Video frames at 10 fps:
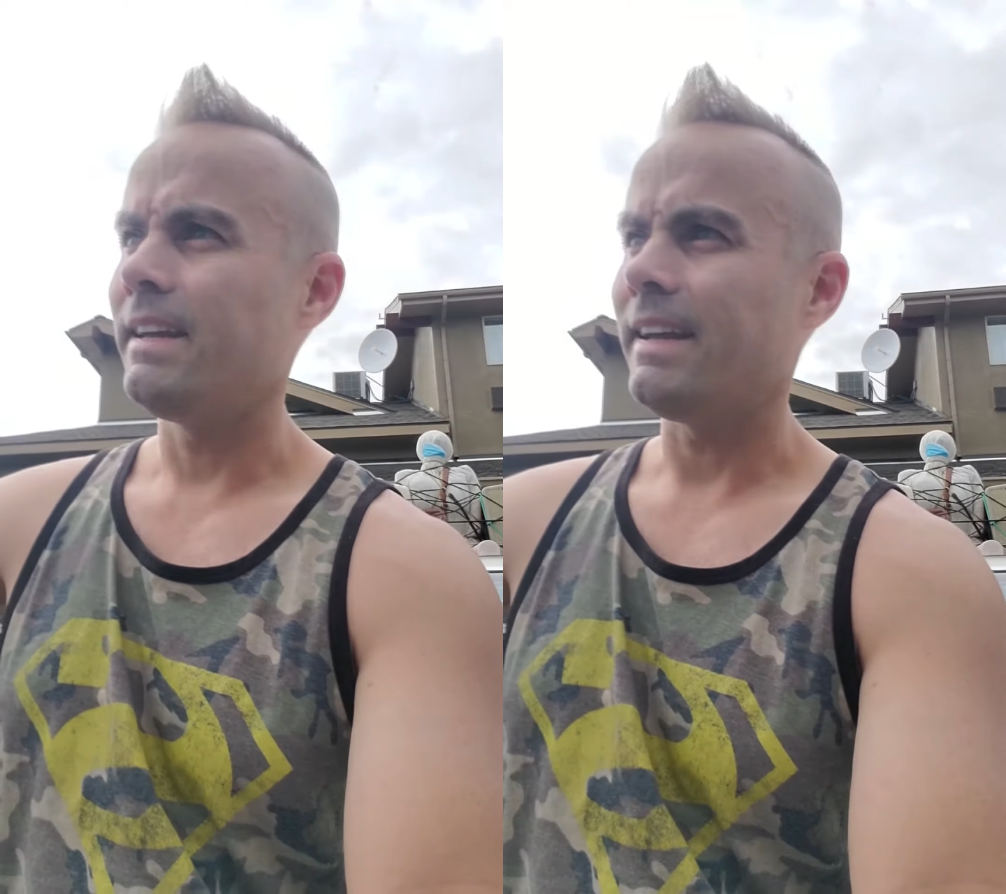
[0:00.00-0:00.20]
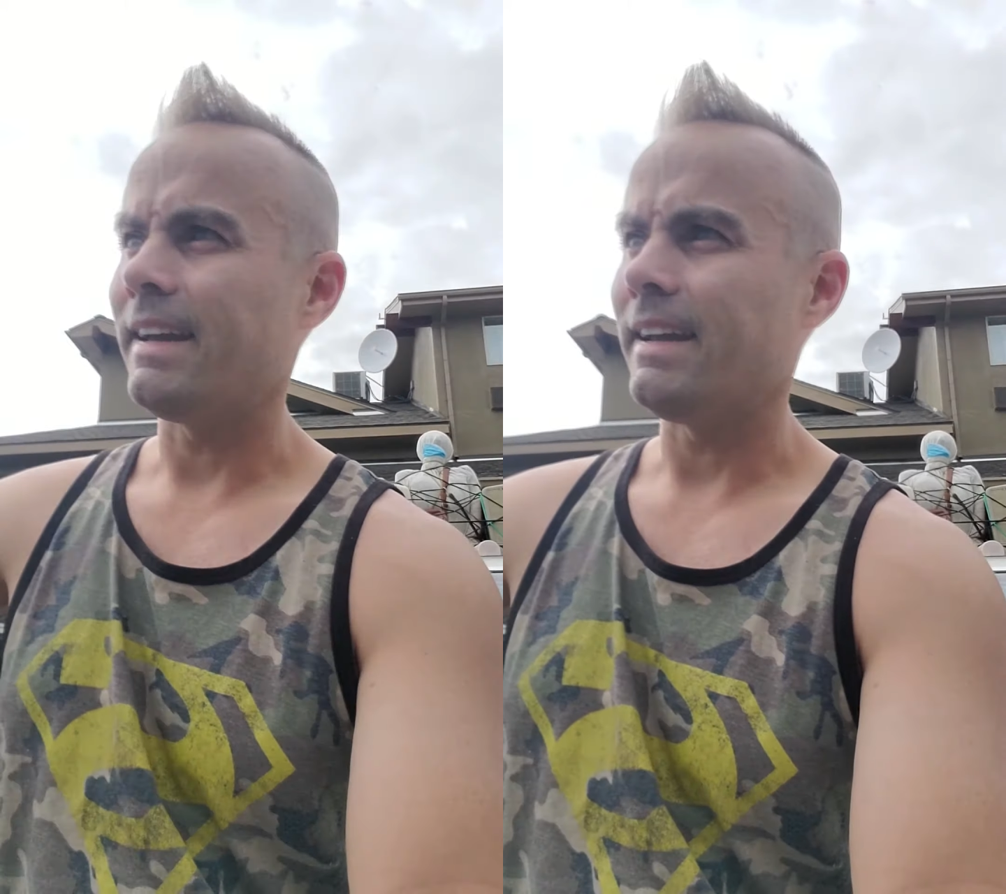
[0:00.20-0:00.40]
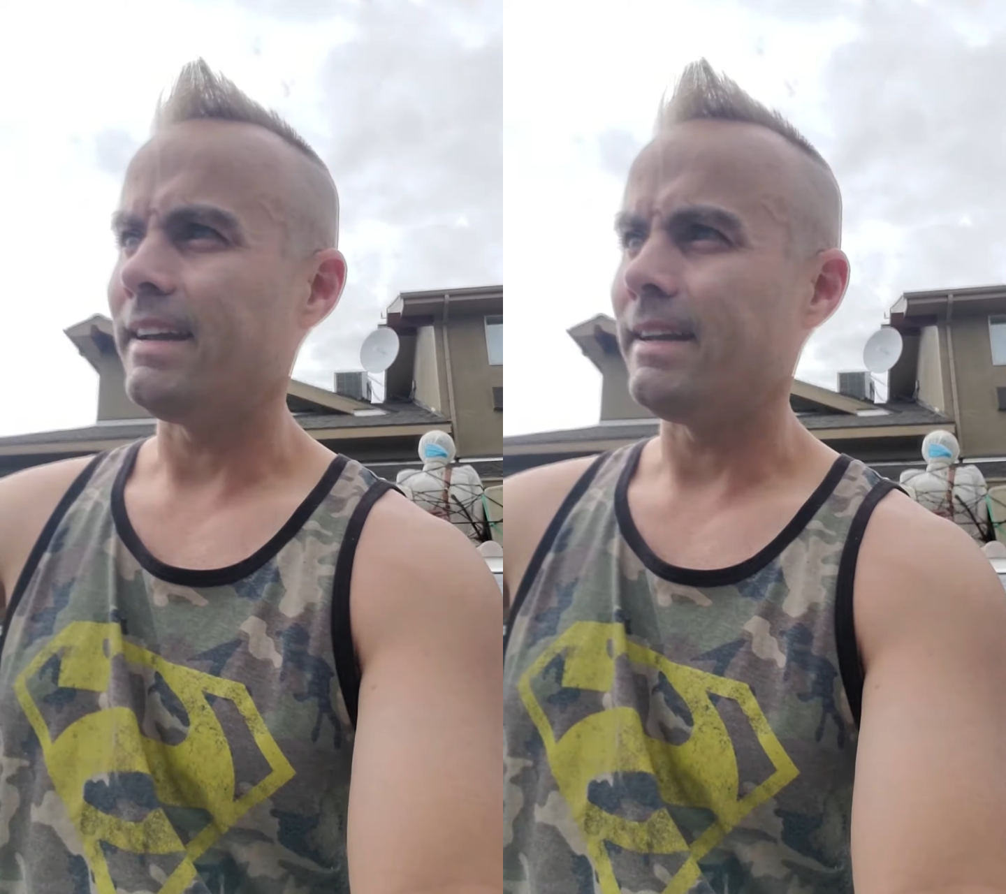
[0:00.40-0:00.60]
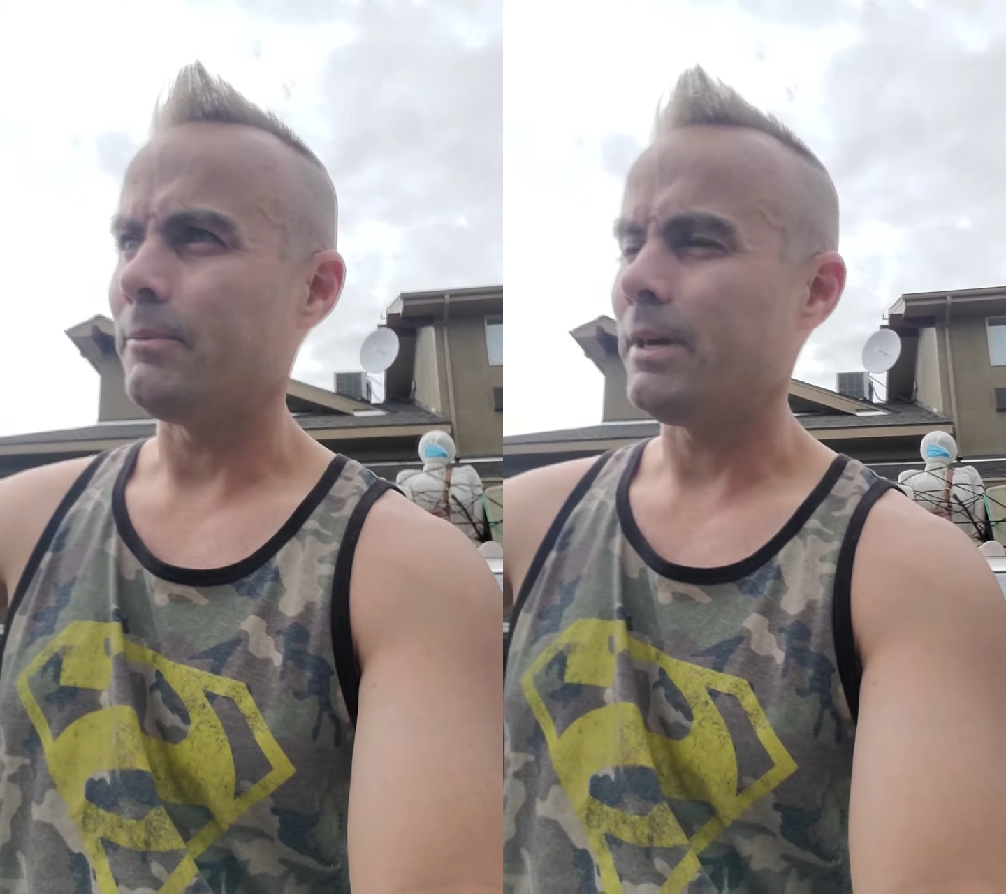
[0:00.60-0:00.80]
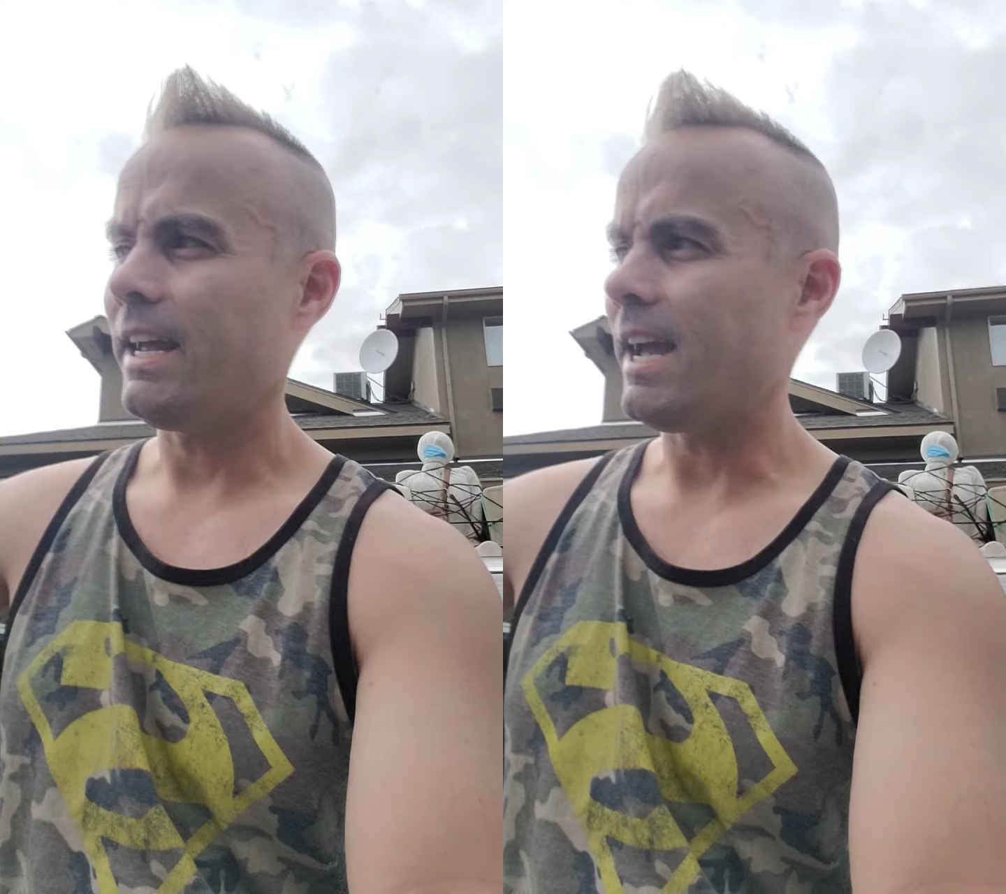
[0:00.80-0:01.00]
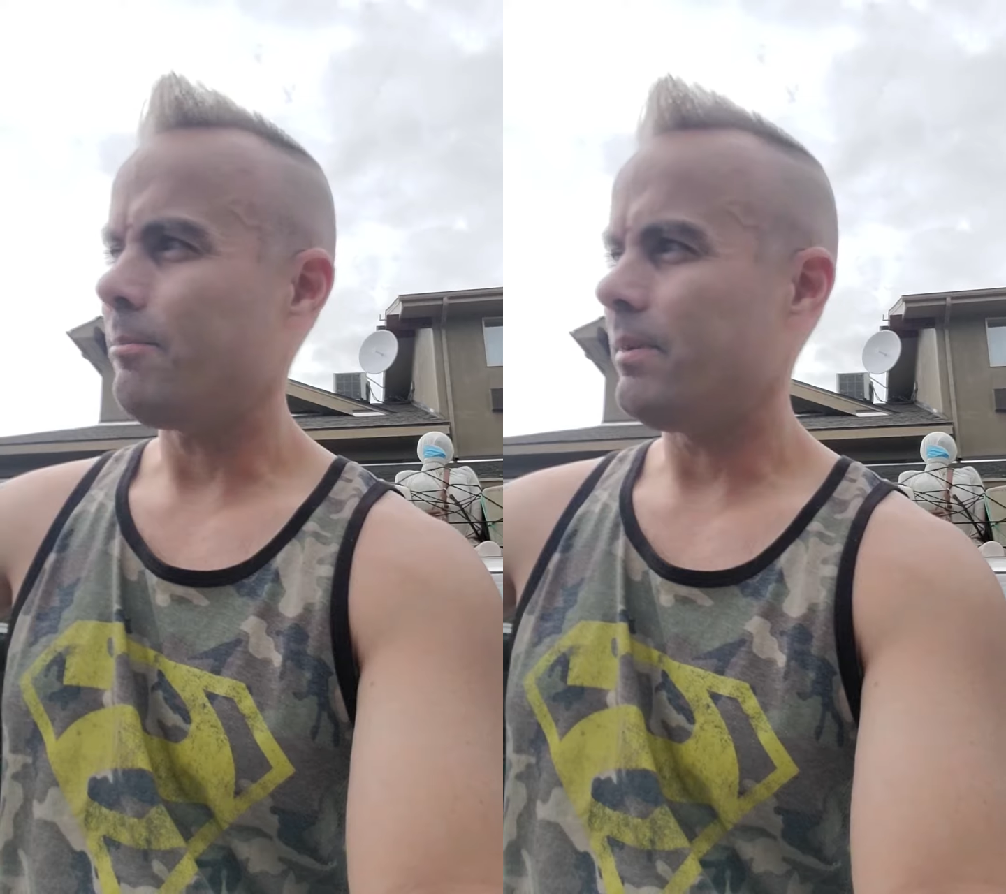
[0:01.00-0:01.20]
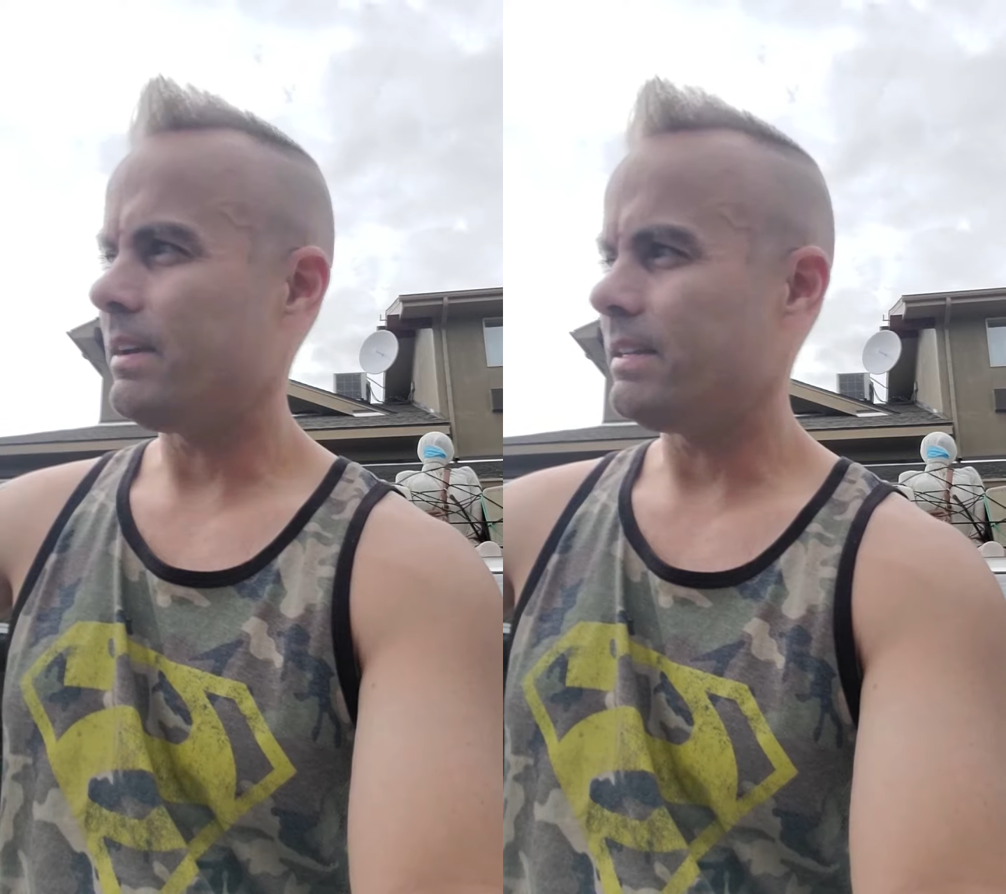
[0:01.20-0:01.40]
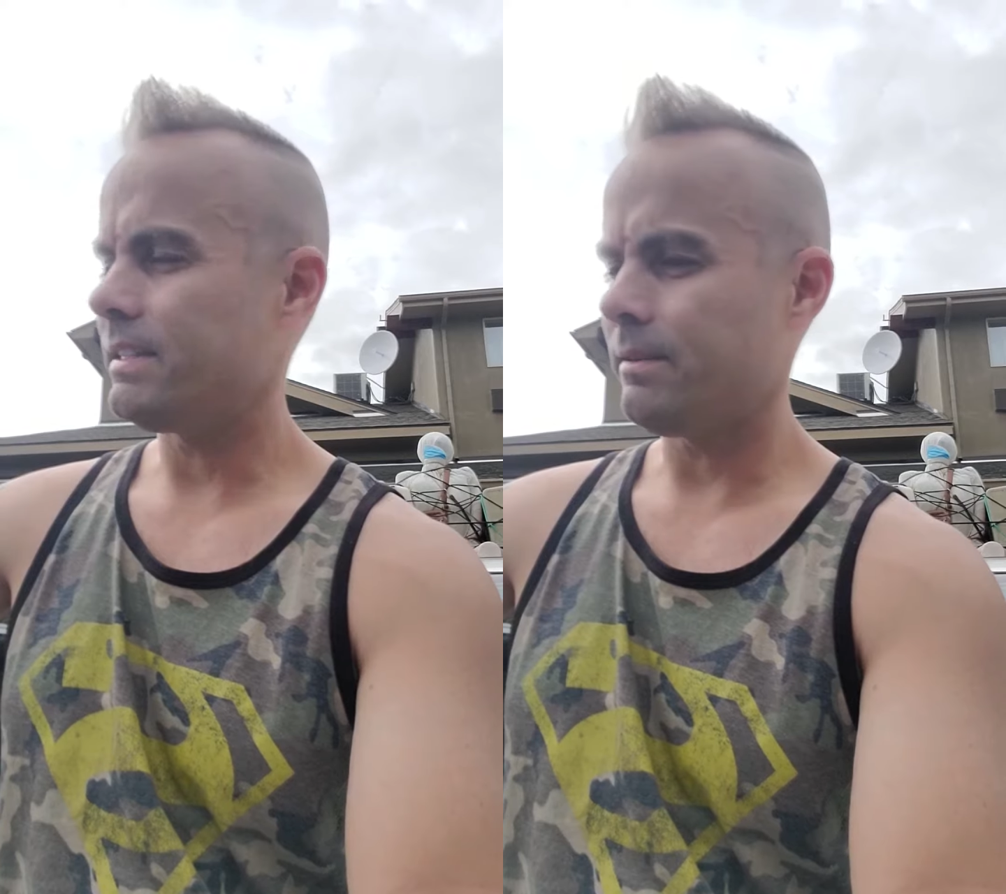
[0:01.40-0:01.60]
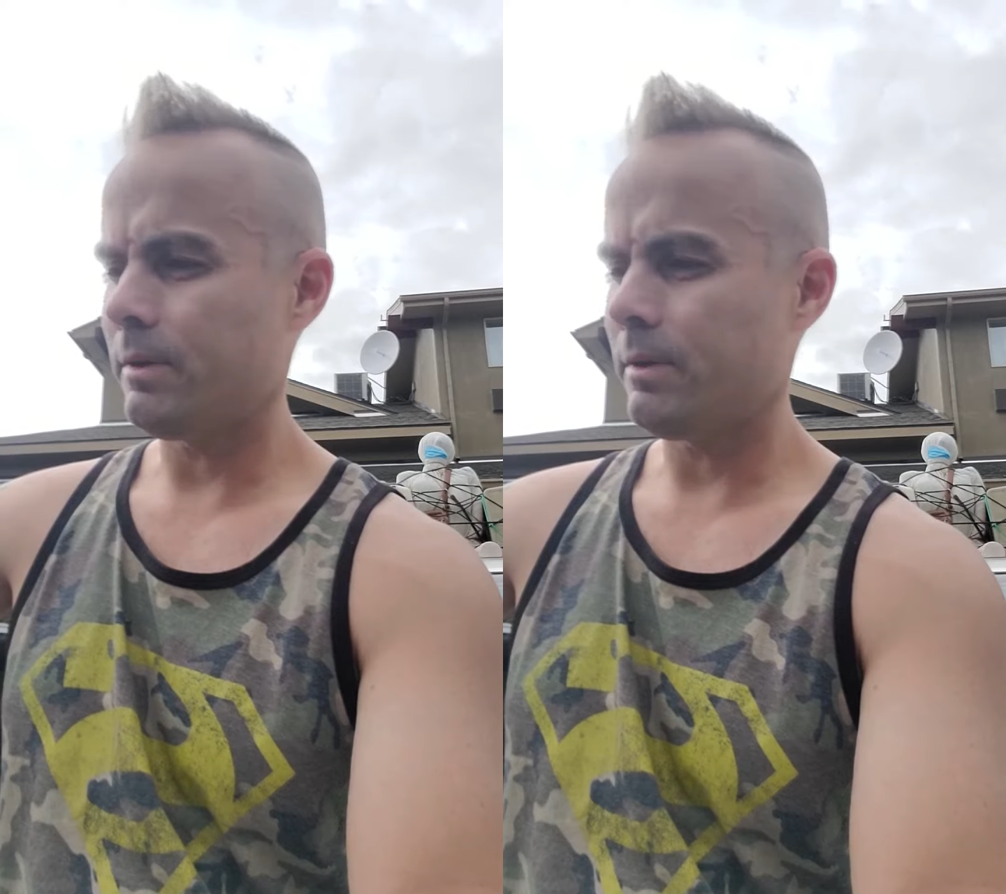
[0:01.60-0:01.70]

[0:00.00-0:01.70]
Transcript: And uh, what happened is uh,